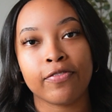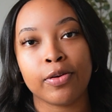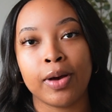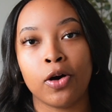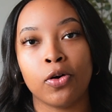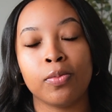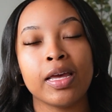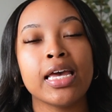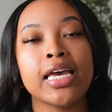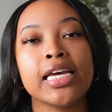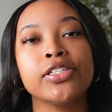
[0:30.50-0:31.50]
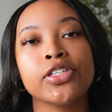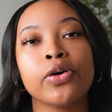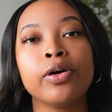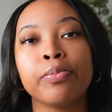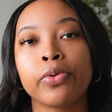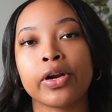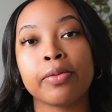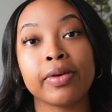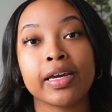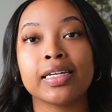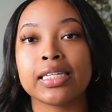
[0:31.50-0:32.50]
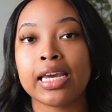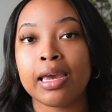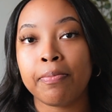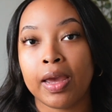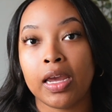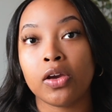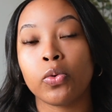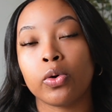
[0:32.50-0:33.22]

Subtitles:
from home, is so important because it can make